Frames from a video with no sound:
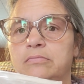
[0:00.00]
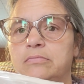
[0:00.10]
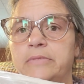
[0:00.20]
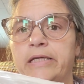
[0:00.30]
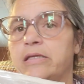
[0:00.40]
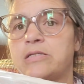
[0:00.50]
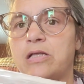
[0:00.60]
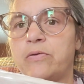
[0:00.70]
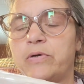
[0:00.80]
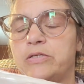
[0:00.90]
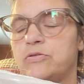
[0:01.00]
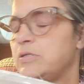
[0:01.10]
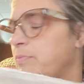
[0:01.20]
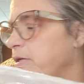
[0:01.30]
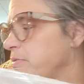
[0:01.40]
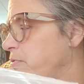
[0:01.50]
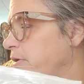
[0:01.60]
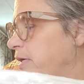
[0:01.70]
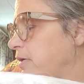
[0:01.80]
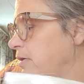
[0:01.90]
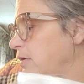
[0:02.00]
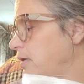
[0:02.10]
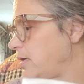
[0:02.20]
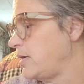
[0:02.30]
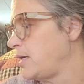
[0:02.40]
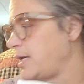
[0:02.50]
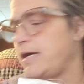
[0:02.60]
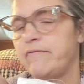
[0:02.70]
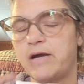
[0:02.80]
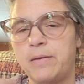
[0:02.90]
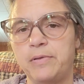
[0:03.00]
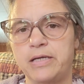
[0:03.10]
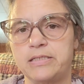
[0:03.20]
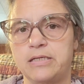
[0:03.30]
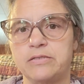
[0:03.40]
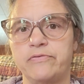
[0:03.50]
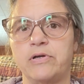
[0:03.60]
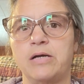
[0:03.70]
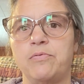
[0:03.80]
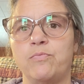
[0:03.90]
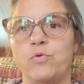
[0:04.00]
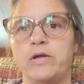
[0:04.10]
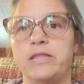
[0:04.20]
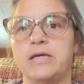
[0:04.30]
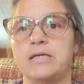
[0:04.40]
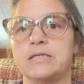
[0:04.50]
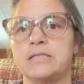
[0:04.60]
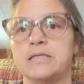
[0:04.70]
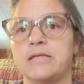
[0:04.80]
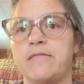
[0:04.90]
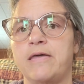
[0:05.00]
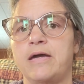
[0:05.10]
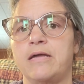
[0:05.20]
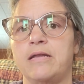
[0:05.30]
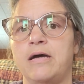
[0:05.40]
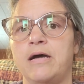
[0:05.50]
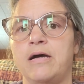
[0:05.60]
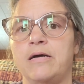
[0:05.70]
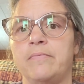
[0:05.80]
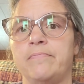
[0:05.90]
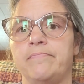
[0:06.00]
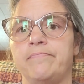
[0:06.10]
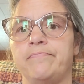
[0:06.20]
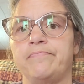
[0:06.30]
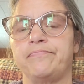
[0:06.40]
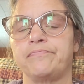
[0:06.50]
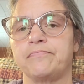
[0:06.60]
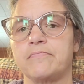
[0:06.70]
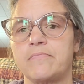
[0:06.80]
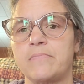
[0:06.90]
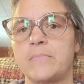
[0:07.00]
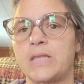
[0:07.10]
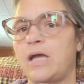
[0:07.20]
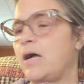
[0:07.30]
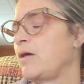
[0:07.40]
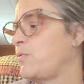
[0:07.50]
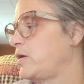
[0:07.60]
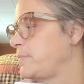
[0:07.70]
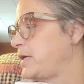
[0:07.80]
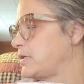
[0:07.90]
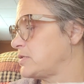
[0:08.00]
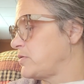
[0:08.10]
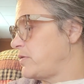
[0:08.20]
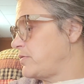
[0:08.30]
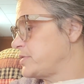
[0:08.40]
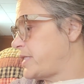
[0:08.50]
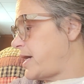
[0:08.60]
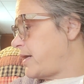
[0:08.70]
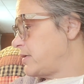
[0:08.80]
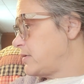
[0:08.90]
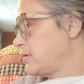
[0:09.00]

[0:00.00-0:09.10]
Yeah, that's all I want to do is price point it. And I have a couple ideas for a couple more things that I want to make. So there's that.